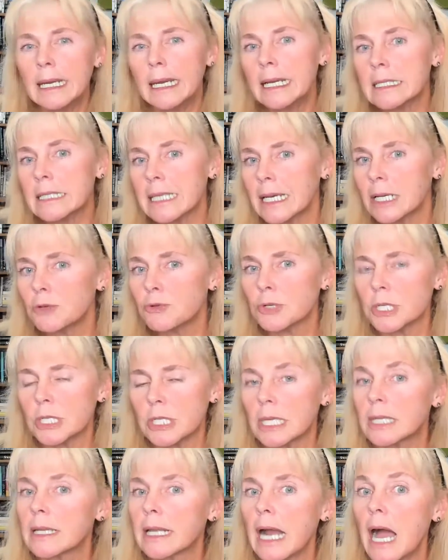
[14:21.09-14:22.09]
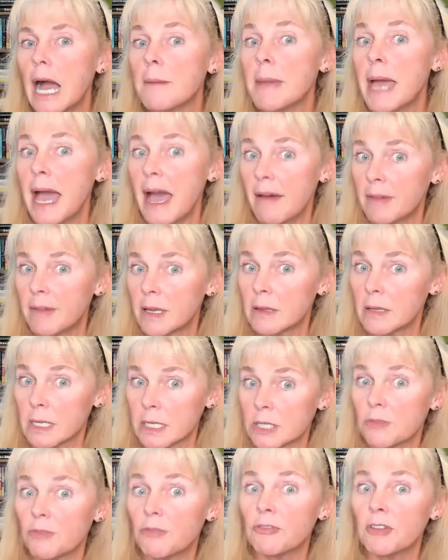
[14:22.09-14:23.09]
It's interesting that I'm having
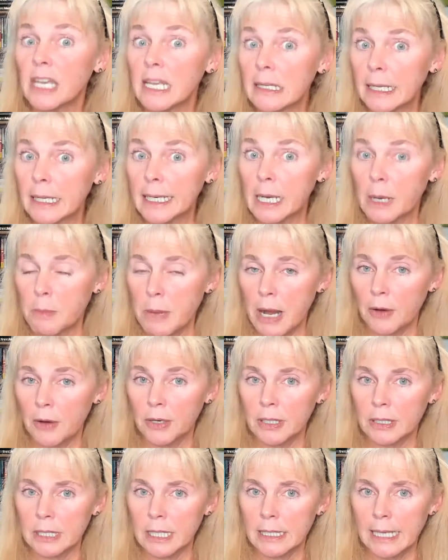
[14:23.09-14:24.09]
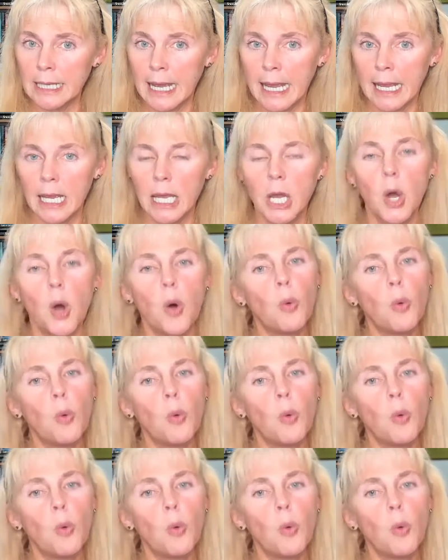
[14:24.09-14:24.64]
this feeling about it today.